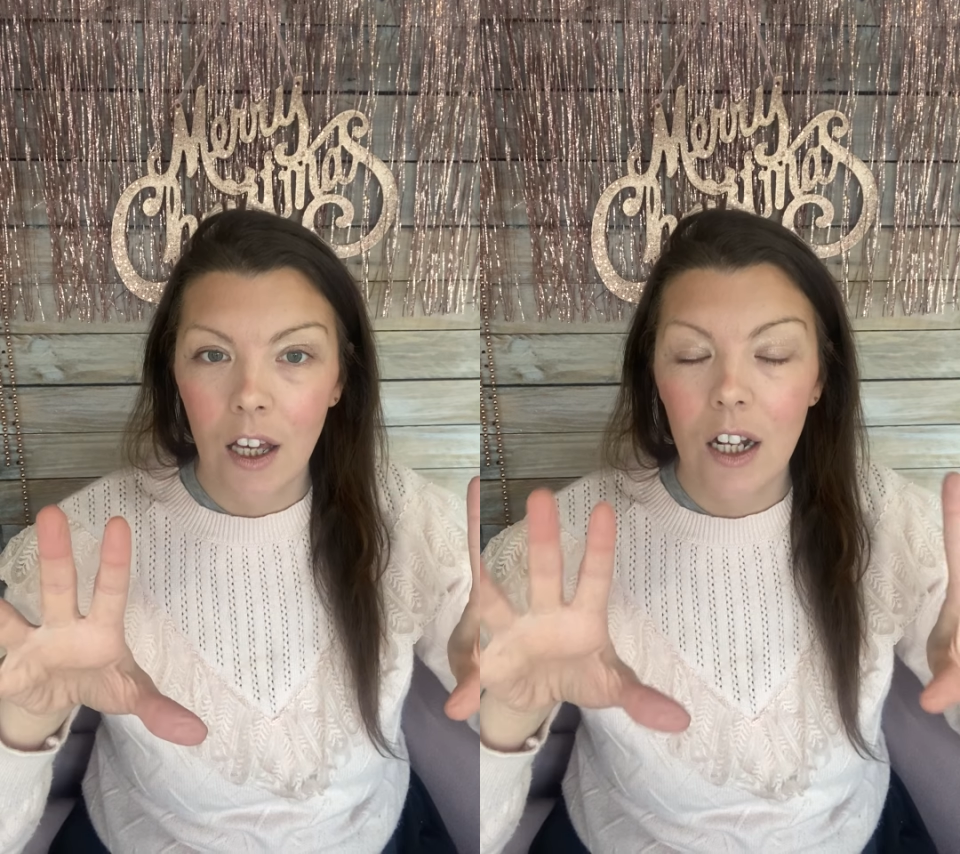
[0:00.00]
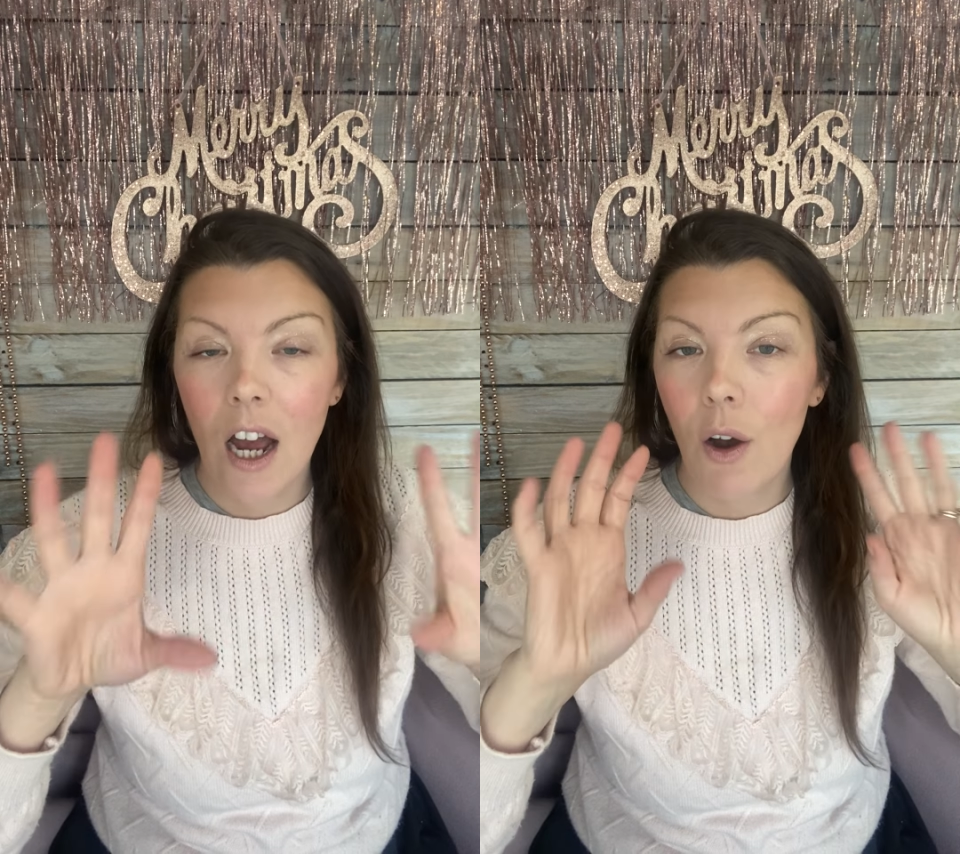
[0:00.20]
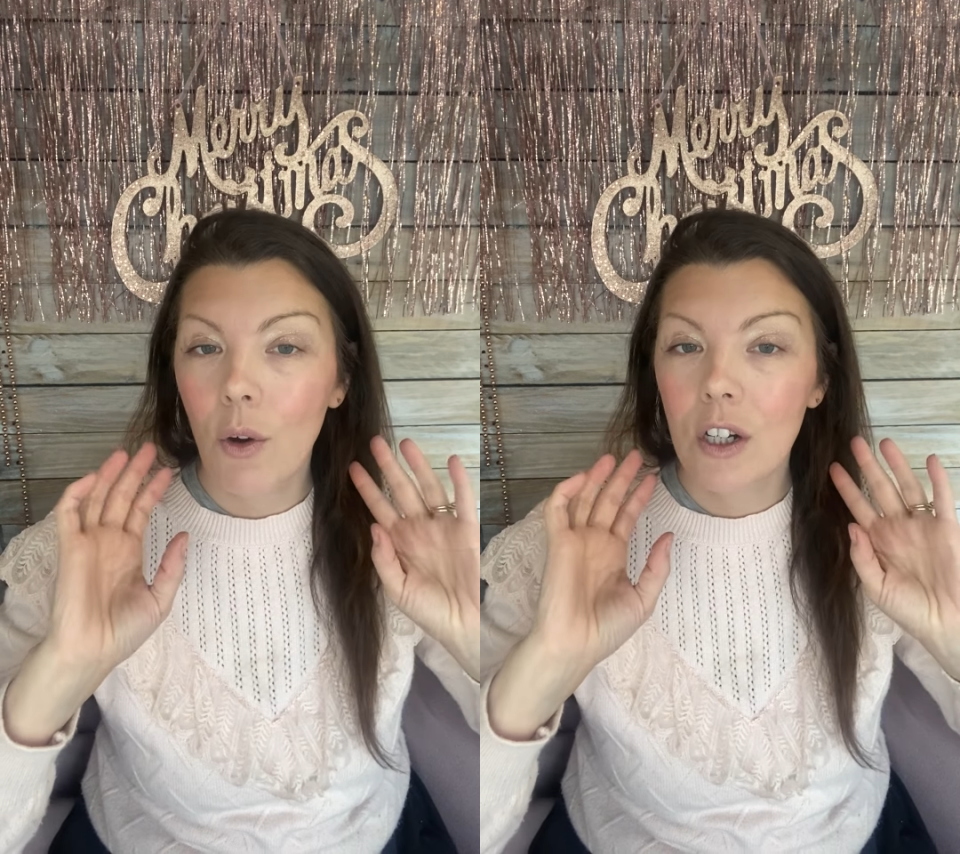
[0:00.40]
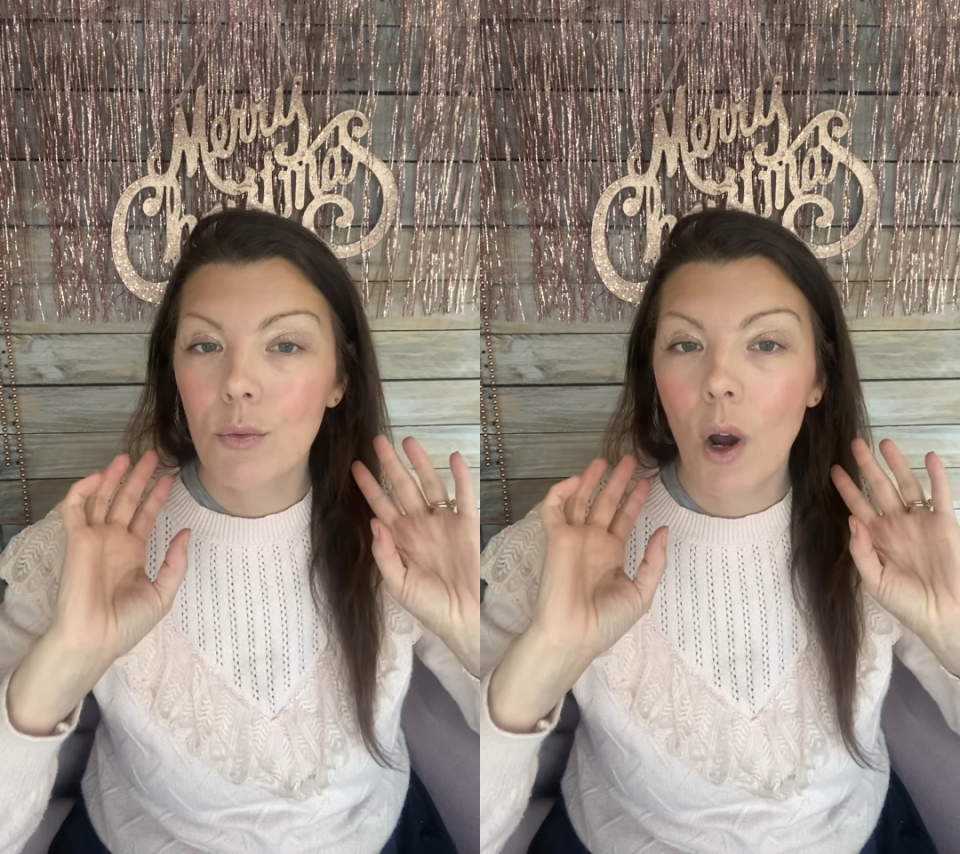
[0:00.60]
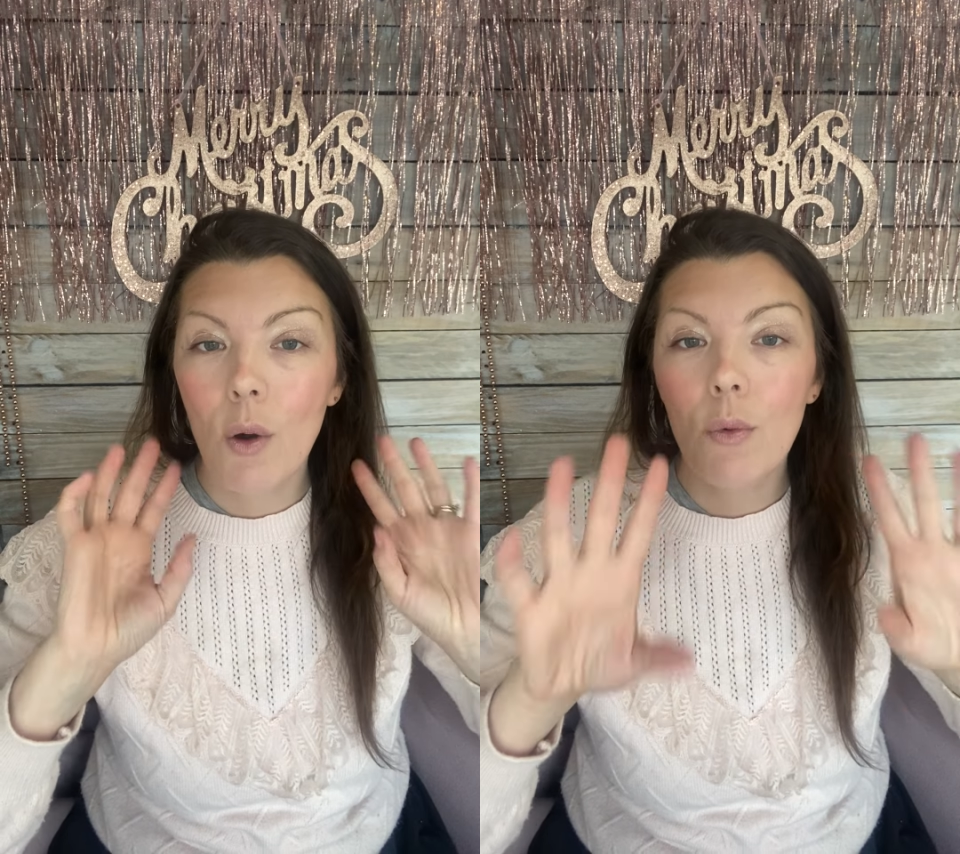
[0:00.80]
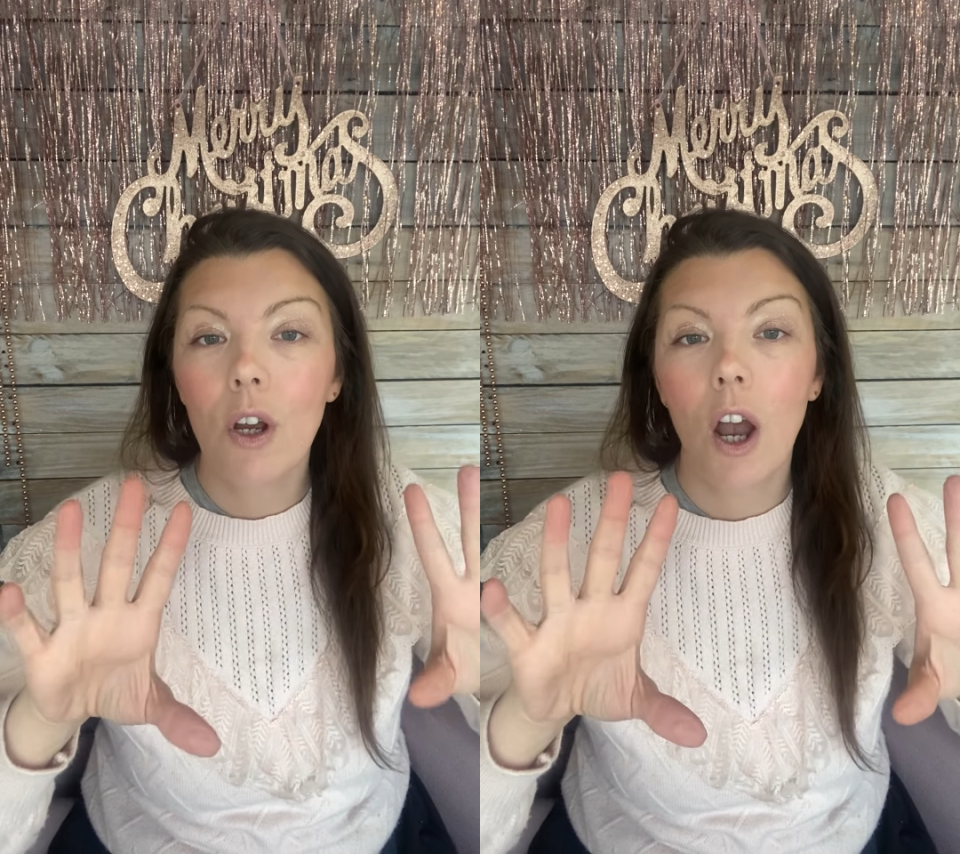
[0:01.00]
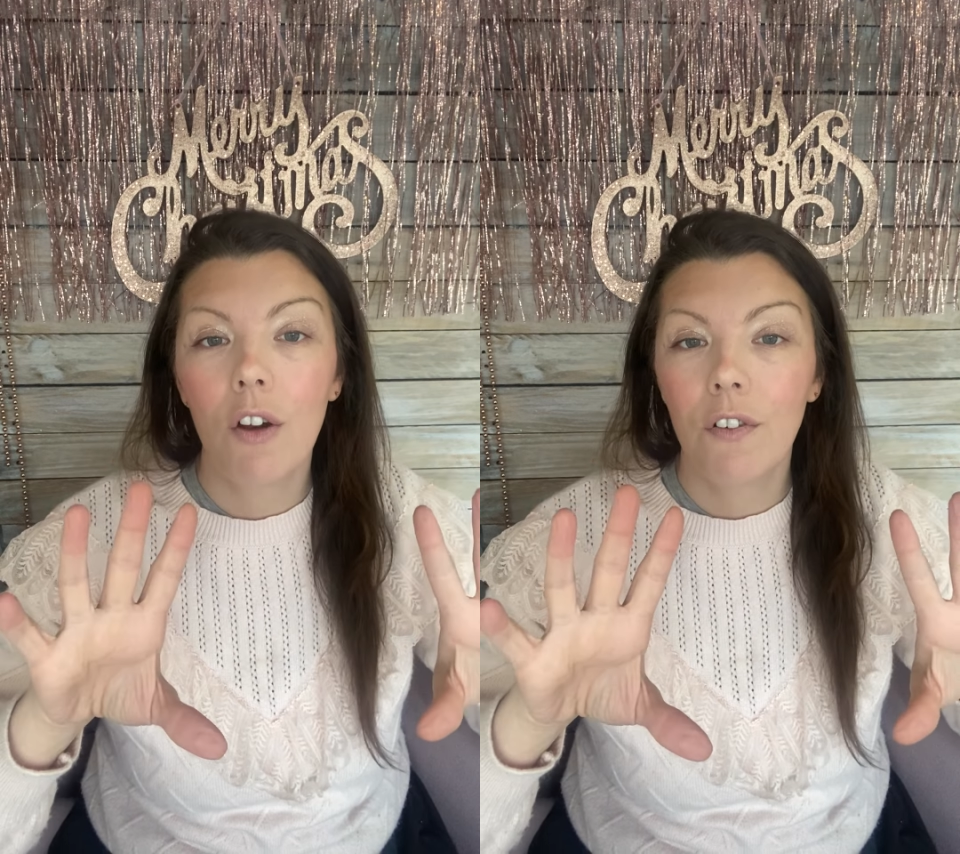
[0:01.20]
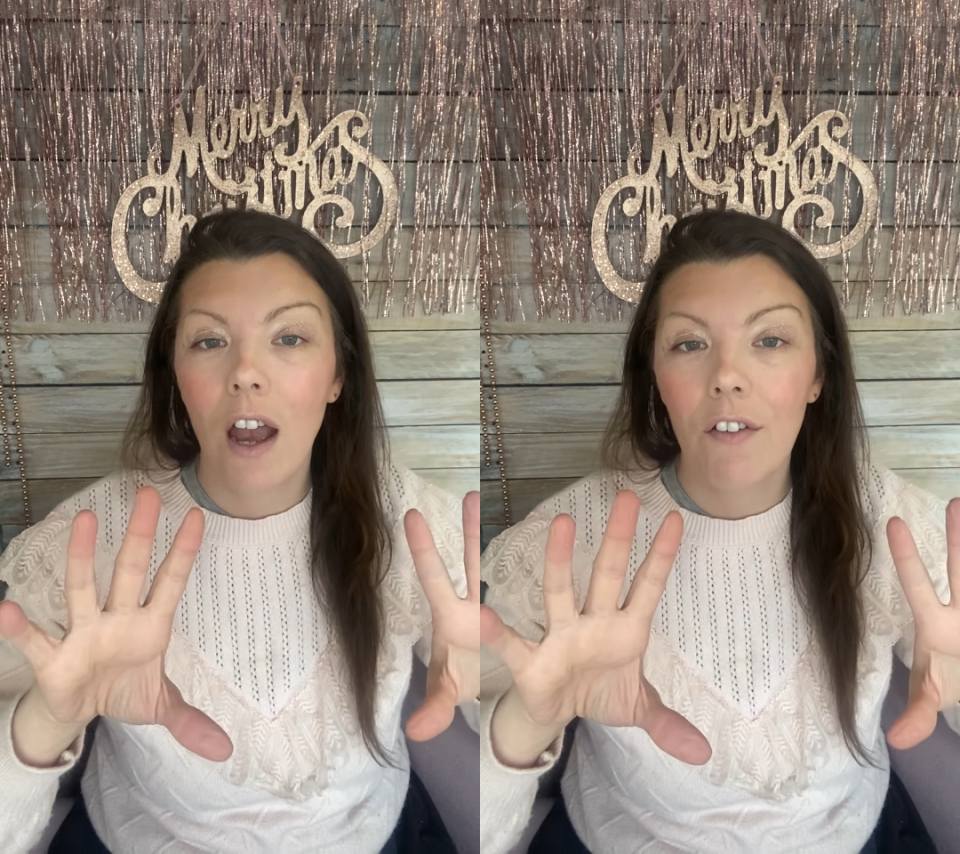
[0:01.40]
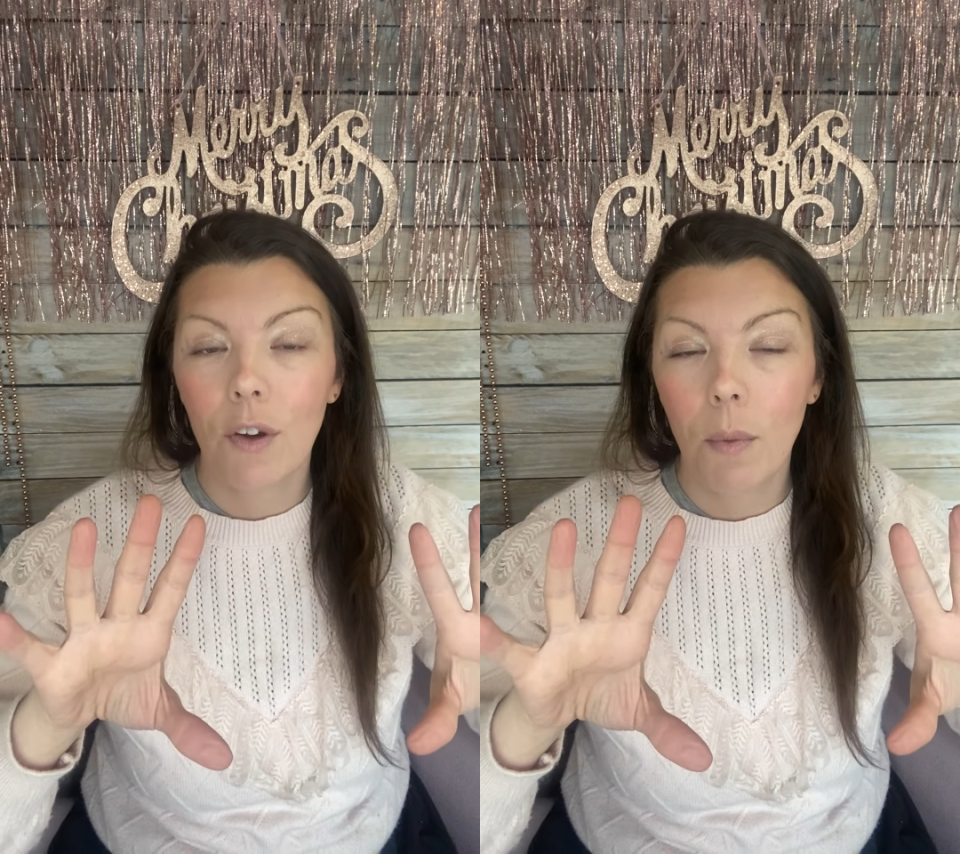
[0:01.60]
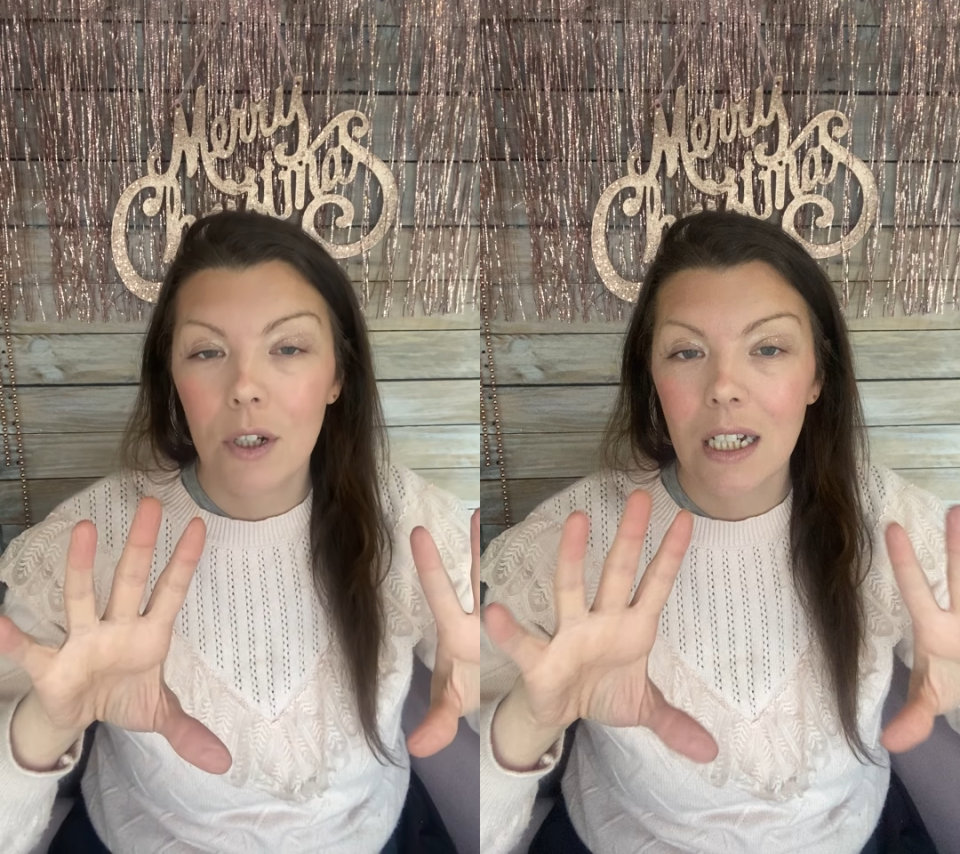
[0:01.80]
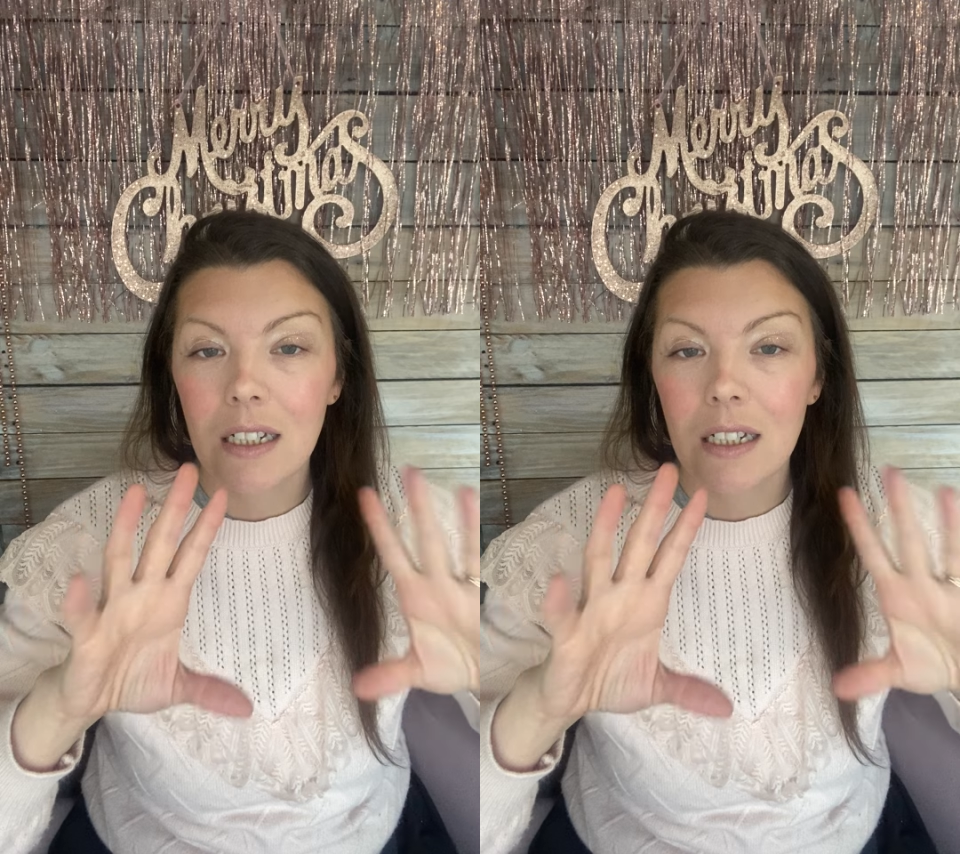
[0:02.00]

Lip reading: now it won't go for everybody,